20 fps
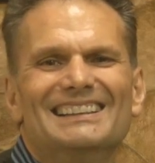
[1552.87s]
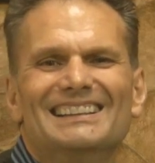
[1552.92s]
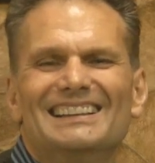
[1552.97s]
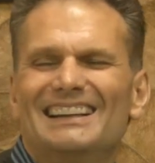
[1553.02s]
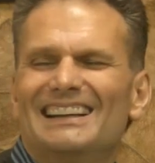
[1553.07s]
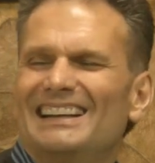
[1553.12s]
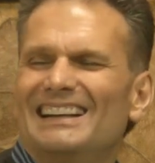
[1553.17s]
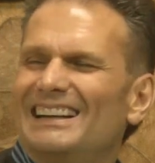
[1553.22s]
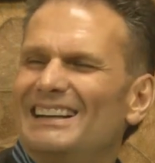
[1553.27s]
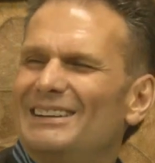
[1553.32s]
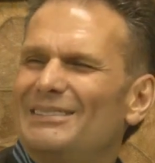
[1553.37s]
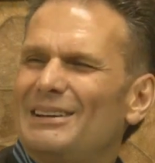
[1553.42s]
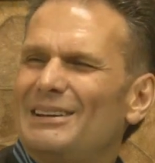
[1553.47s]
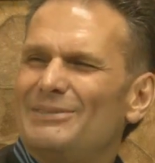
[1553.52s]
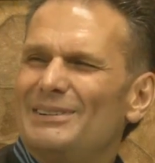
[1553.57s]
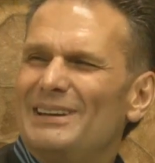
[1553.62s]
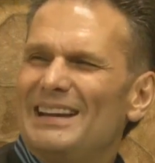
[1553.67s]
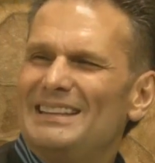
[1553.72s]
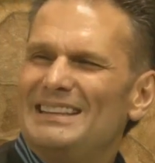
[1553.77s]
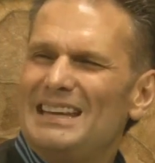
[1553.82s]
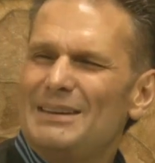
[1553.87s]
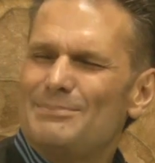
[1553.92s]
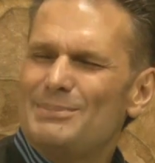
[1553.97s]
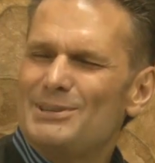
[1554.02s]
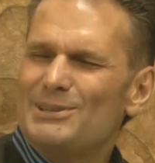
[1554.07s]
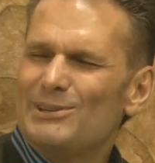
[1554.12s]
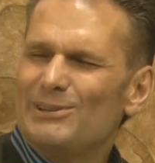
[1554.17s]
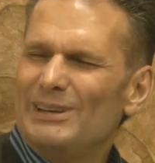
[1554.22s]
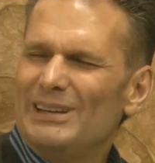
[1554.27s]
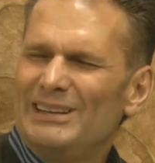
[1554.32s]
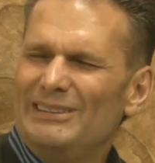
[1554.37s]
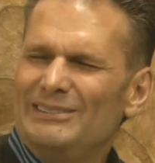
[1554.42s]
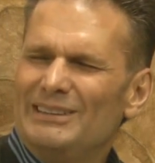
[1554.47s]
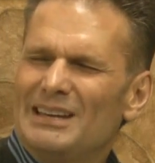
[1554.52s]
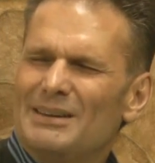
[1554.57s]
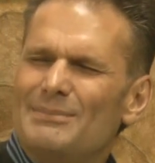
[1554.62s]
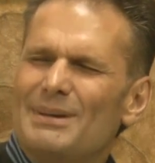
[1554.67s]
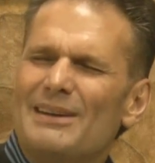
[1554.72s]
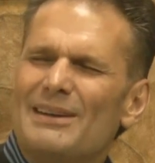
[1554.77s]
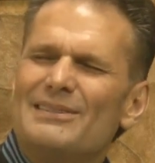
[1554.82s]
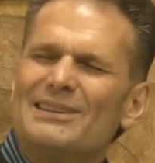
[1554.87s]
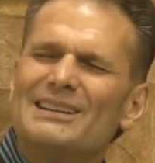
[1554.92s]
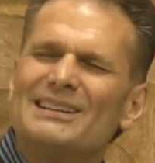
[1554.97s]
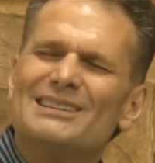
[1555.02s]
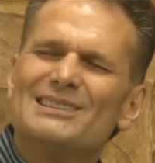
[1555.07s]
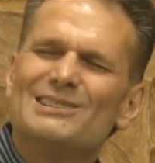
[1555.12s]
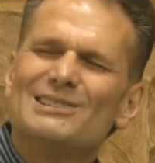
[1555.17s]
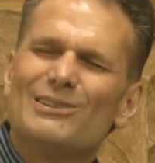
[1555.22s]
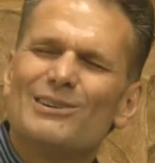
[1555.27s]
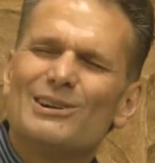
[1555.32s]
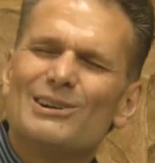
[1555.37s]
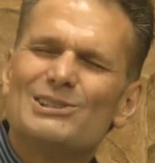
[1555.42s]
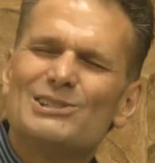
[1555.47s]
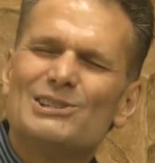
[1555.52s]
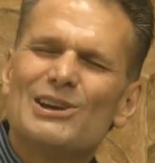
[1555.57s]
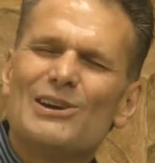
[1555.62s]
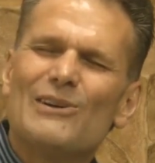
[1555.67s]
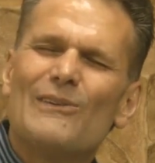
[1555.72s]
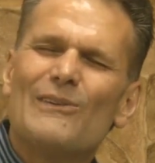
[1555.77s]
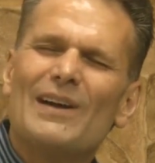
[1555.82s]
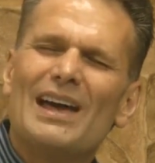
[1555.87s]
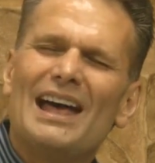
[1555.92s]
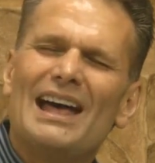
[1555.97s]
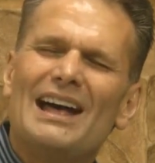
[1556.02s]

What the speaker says: I forget the episode, Healing America talk show.